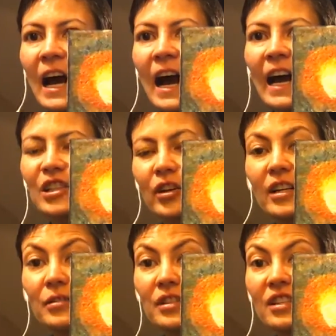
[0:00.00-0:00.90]
I tried
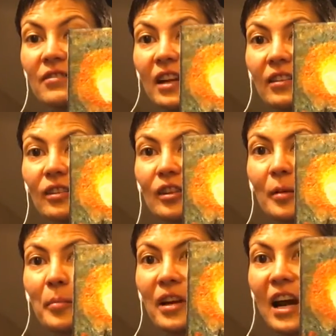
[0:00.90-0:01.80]
to achieve that look,
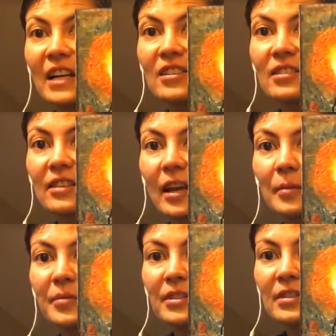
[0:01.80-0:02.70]
but I just
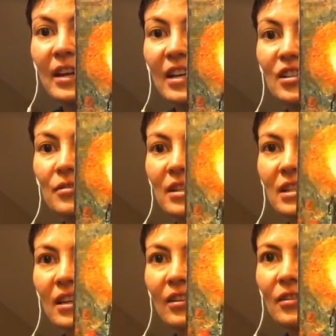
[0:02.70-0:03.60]
kept, as you can
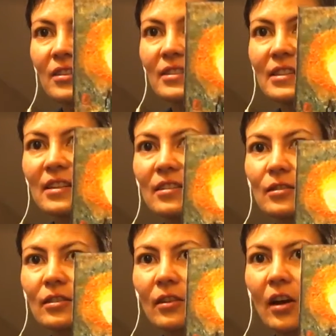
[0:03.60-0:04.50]
tell, you can see
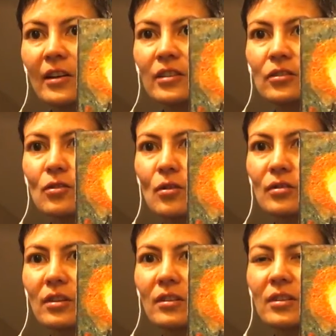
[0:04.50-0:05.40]
there's a lot of
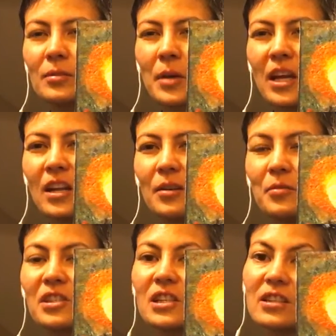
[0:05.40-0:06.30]
strokes on this painting,
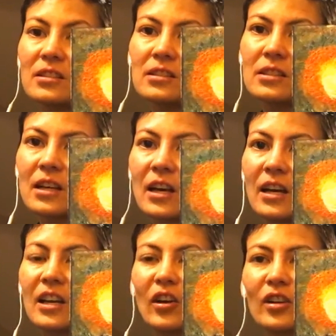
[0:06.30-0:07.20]
which is
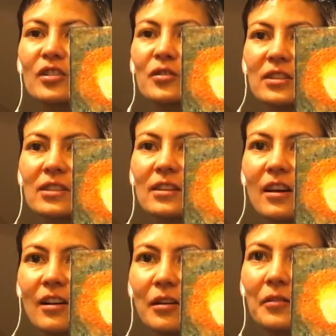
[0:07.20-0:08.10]
characteristic
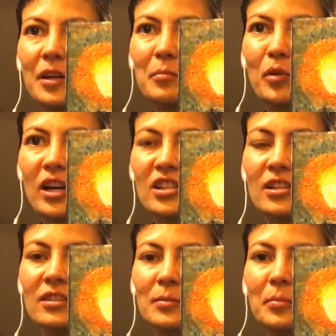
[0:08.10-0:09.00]
of
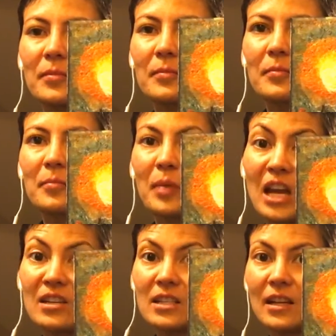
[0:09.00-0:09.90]
Impressionist
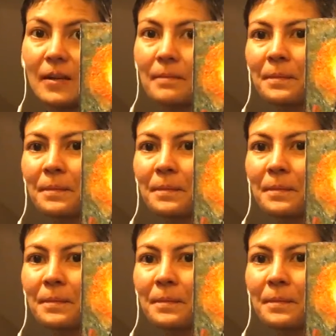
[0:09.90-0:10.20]
painting.